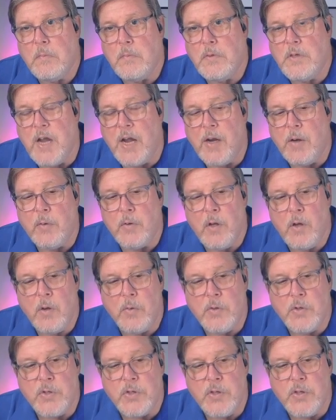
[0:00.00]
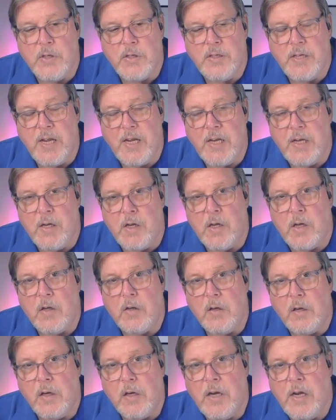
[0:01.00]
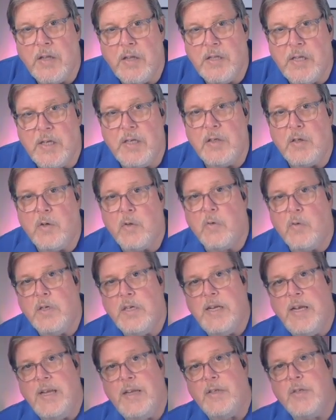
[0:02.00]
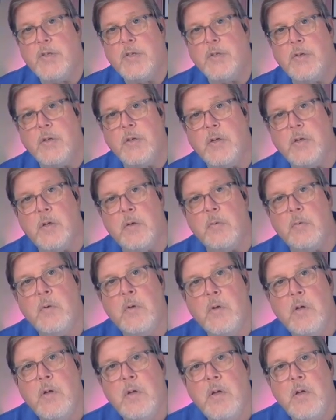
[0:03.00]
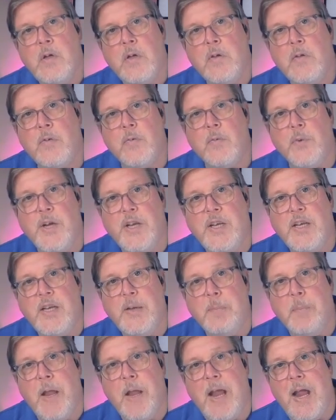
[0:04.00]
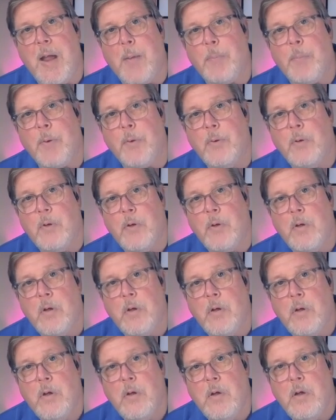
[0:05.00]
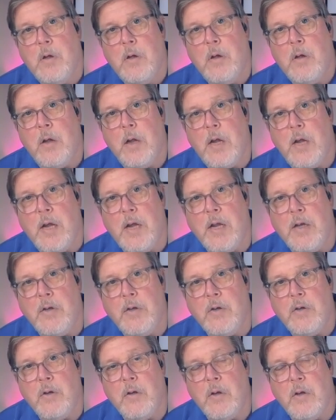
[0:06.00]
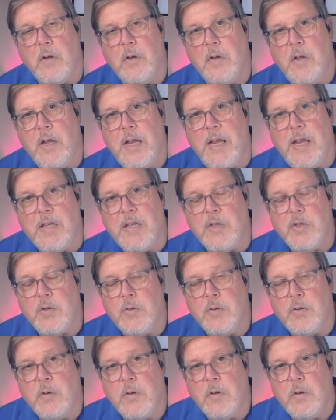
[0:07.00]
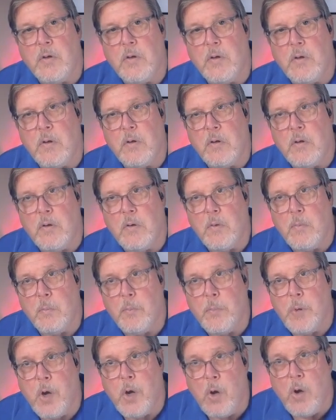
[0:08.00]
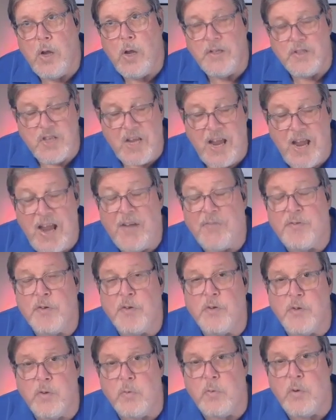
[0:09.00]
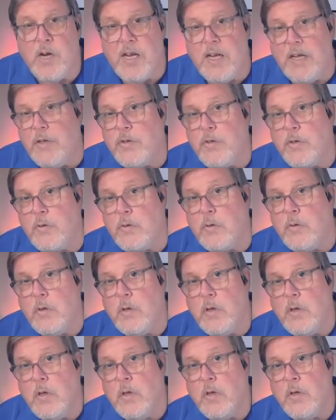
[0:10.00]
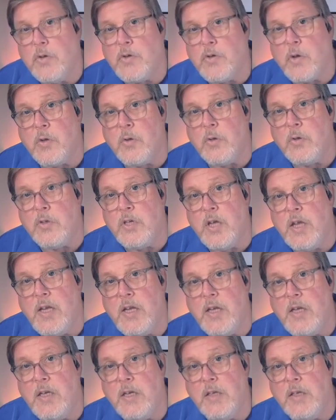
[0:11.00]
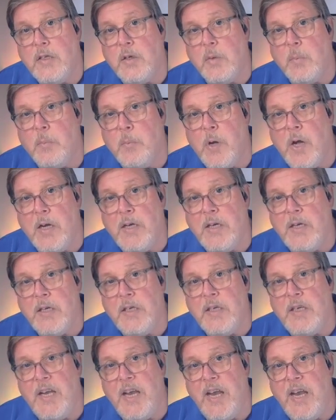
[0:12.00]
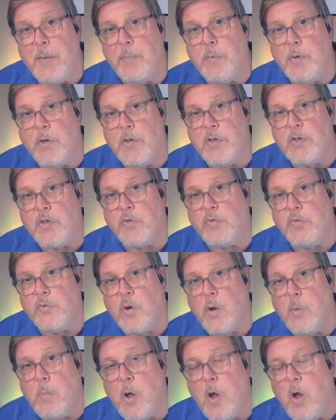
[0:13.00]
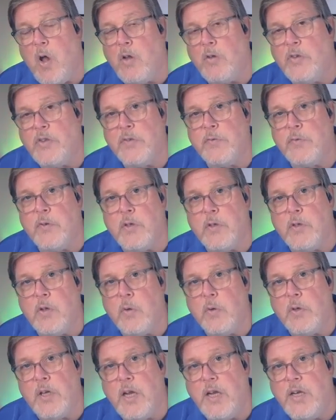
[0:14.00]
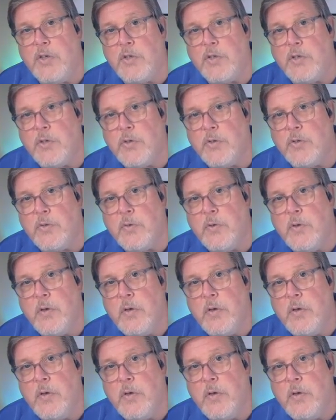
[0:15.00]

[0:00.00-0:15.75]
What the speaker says: downloads the data and then it creates the 3D map. And it's it's after the race. So they're taking and combining cameras from all different locations